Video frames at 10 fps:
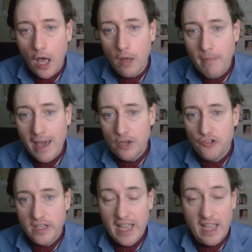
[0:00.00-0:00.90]
manage
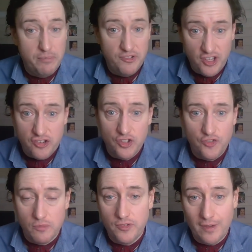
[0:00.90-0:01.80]
to get positions
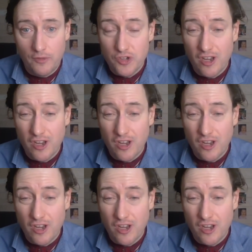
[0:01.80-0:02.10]
for themselves which